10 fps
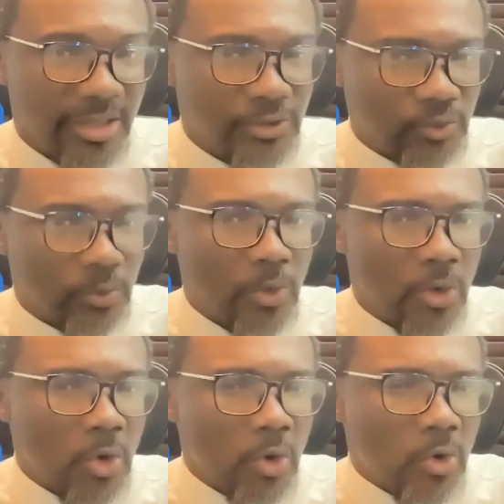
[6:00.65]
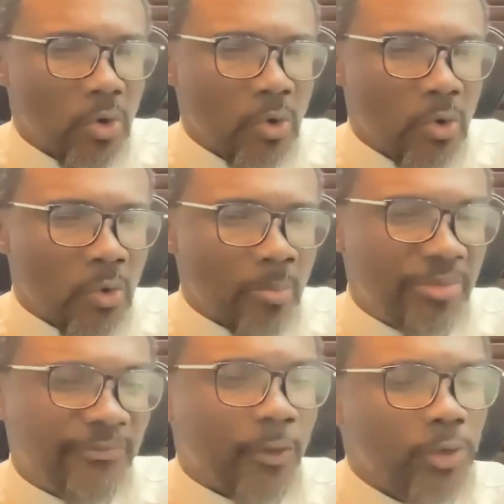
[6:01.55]
So
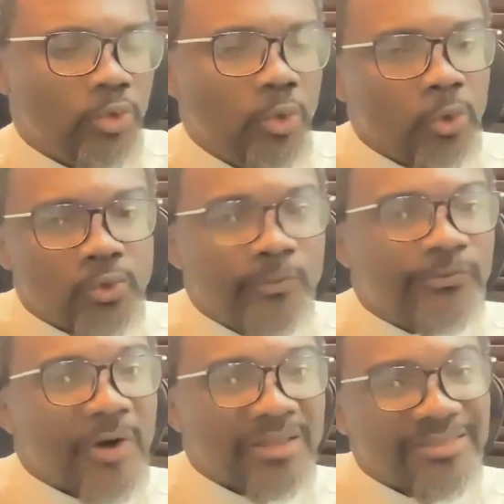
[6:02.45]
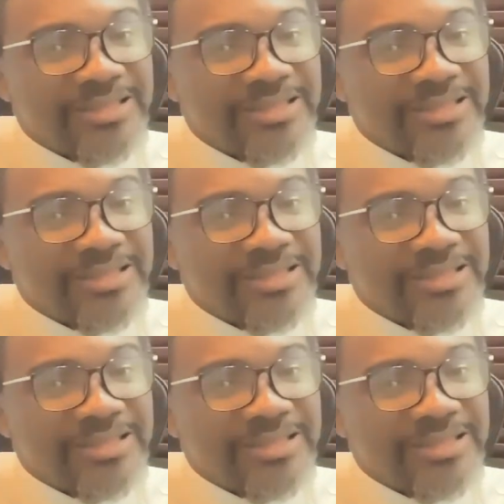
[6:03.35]
before you go too far